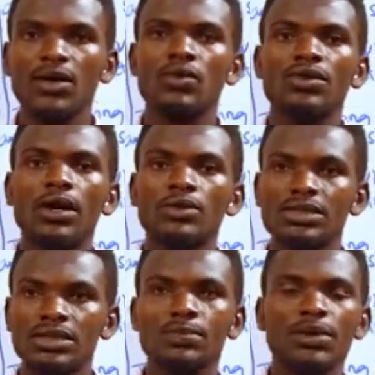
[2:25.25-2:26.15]
without
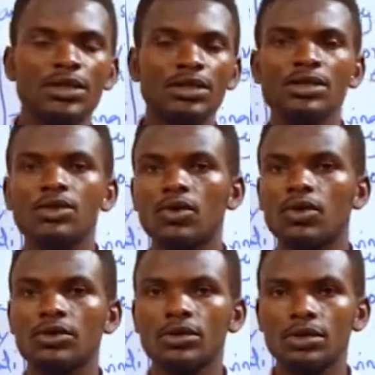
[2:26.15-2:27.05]
depending
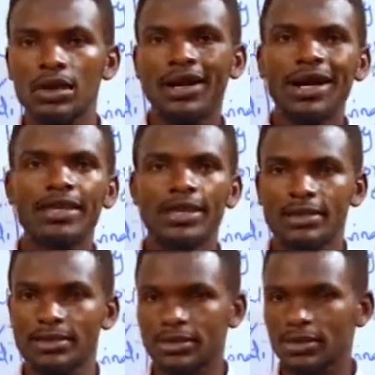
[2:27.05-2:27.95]
on
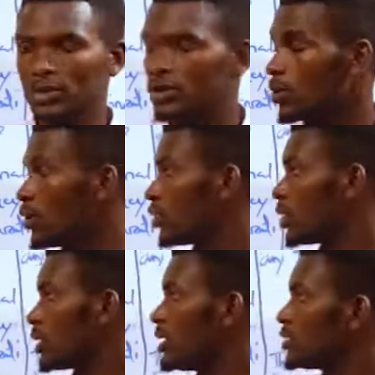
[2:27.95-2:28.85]
others.
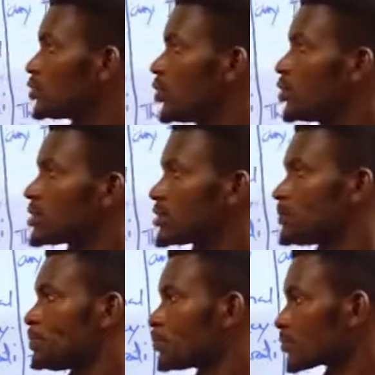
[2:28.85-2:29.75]
So this was
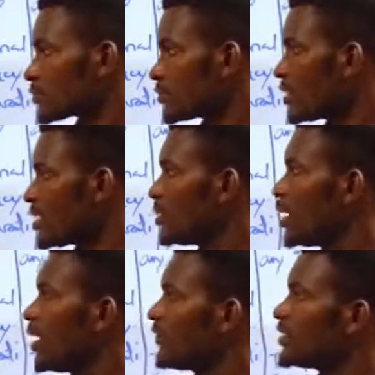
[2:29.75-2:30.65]

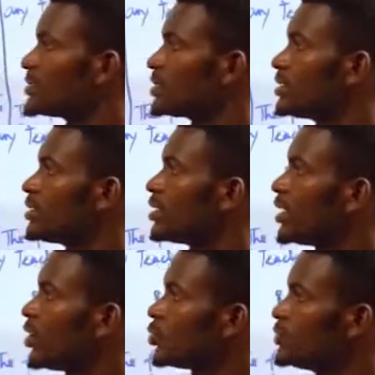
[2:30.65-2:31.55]
the first
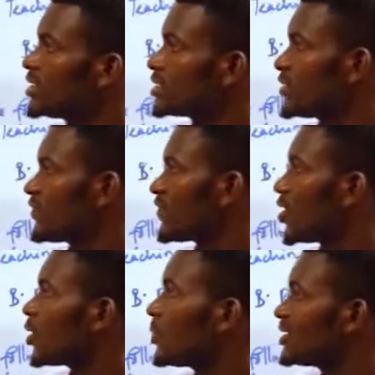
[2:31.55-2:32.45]
objective.
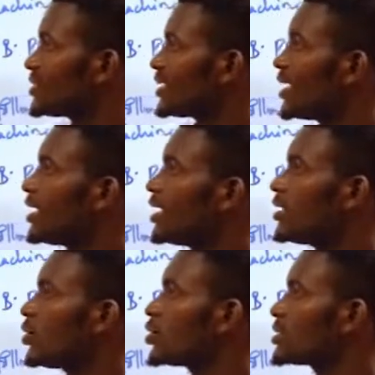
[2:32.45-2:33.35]
But
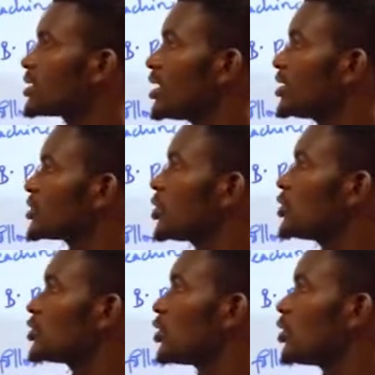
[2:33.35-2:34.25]
another was
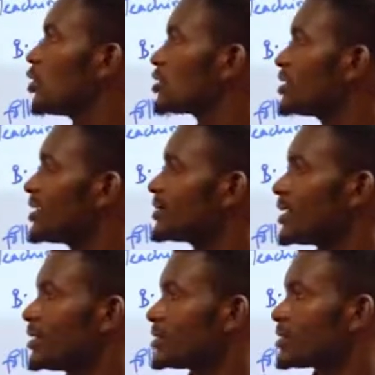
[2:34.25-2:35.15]
social
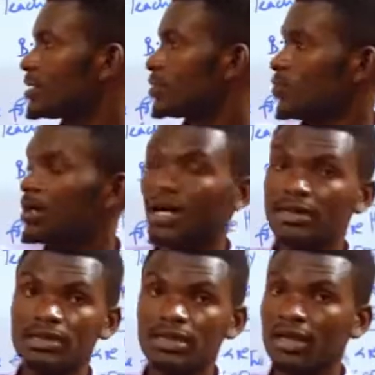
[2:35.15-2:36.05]
justice. We are
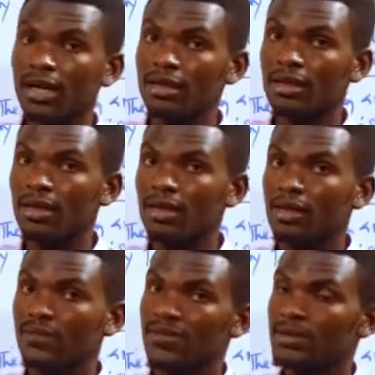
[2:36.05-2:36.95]
still under
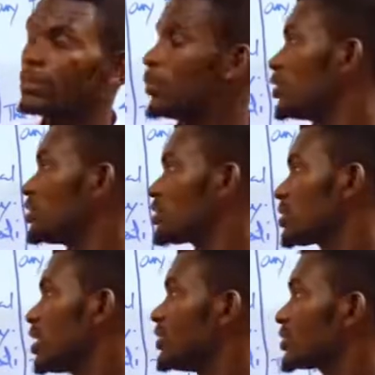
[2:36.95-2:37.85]
the first point,
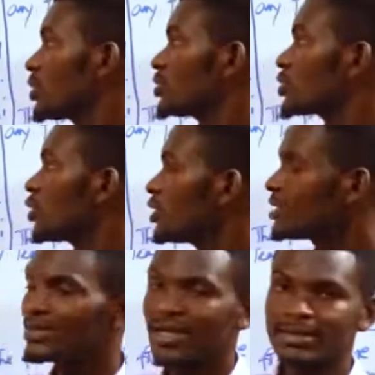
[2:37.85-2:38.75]

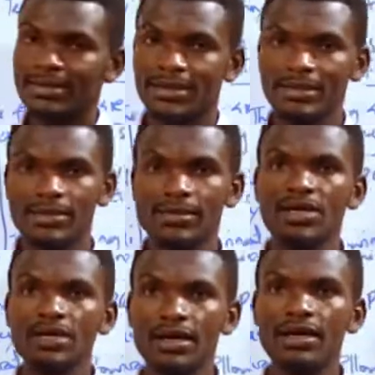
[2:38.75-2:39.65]
social justice. It
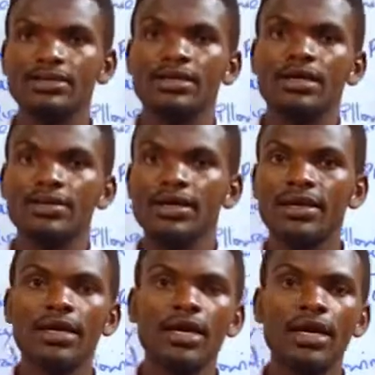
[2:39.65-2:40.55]
means that
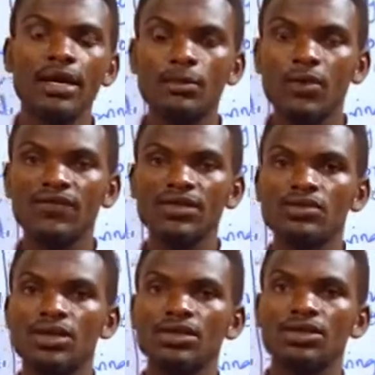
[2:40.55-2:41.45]
the aim of
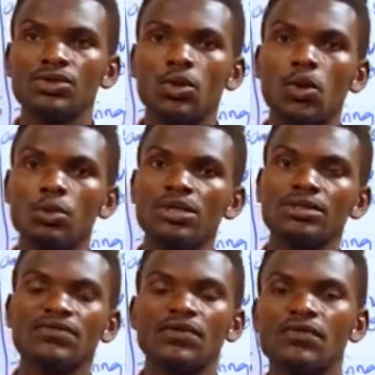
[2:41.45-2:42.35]
education or
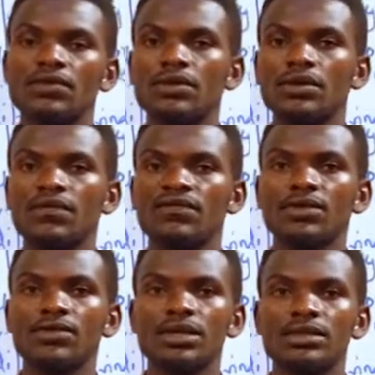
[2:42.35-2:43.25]
objective of
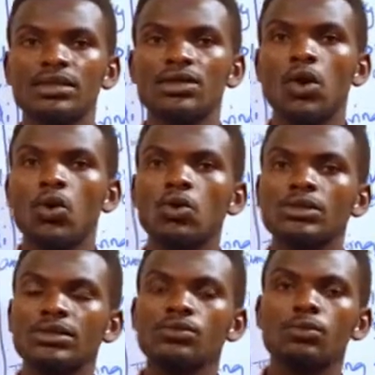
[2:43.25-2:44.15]
education
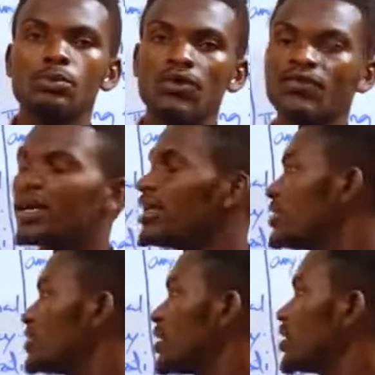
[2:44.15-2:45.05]
was to
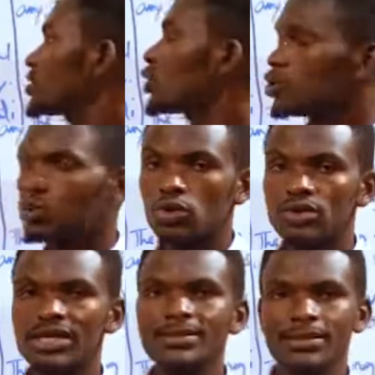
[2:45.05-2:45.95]
provide
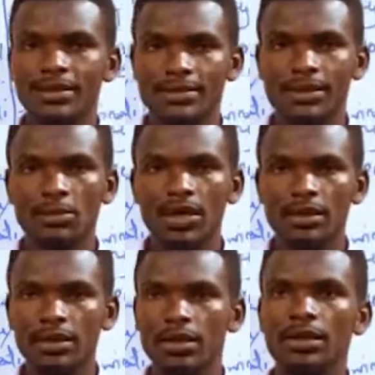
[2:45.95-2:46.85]
social justice
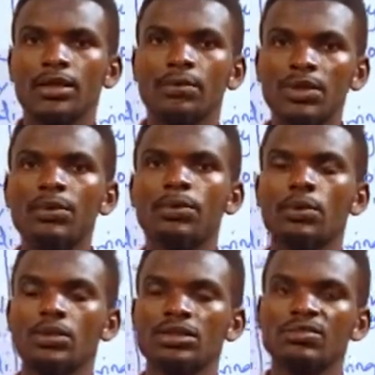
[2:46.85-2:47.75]
among the
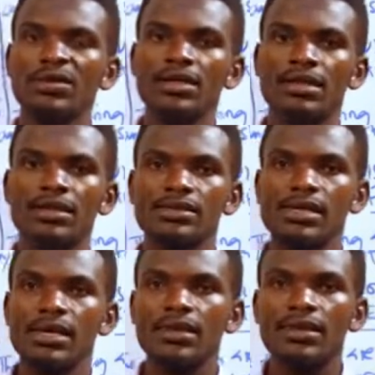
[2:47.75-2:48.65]
people. It means
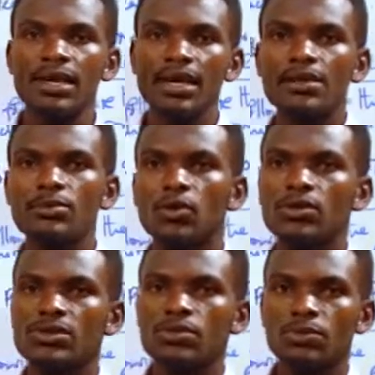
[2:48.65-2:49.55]
that the aim
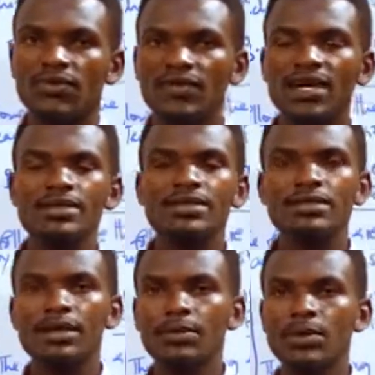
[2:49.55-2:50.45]
was to provide
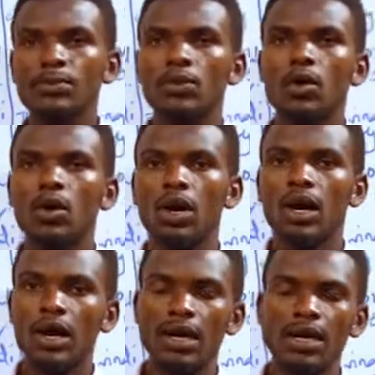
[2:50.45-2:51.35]
the people
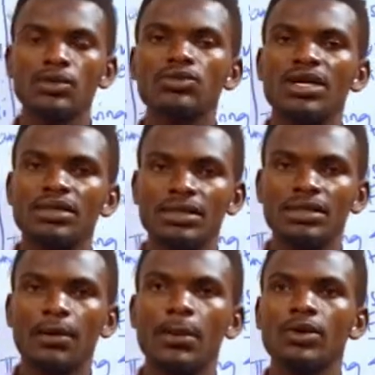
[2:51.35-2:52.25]
education
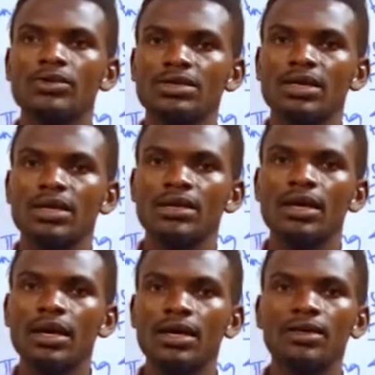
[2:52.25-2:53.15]
about
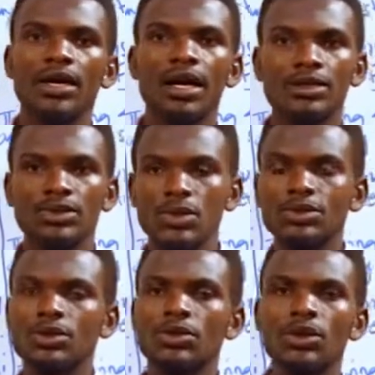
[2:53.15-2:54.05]
their
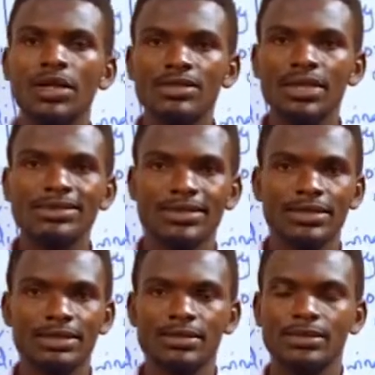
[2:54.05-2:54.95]
social
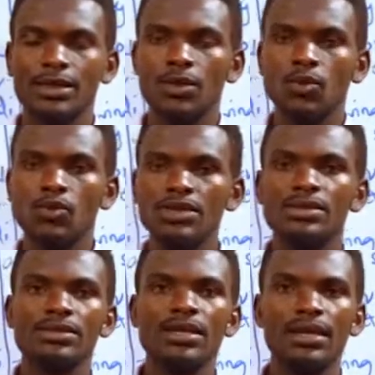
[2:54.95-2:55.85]
justice
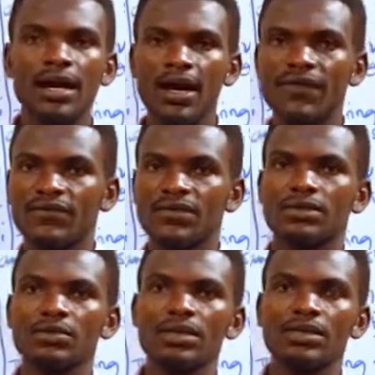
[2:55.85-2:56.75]
which they have.
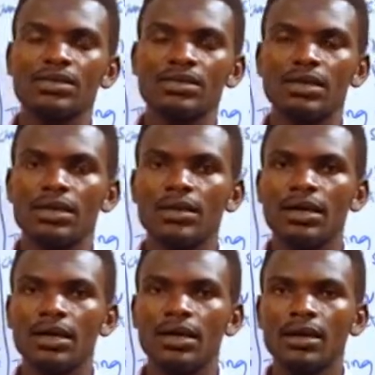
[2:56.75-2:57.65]
It means
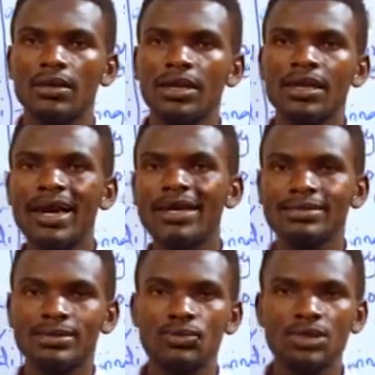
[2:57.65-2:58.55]
the
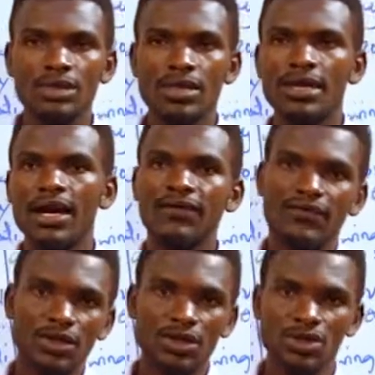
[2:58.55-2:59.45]
rights which they have
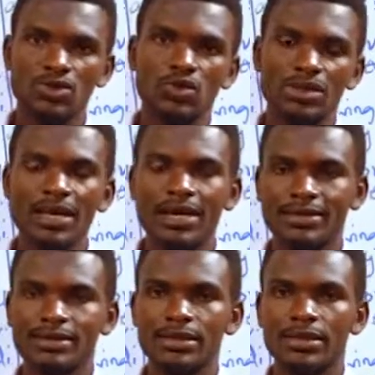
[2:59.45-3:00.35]
in
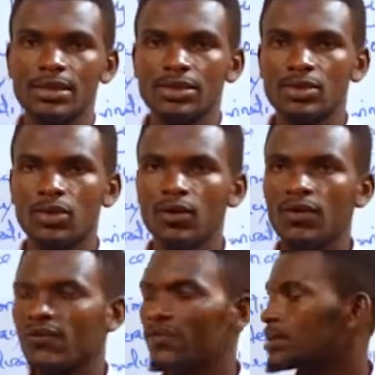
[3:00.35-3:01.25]
society. So for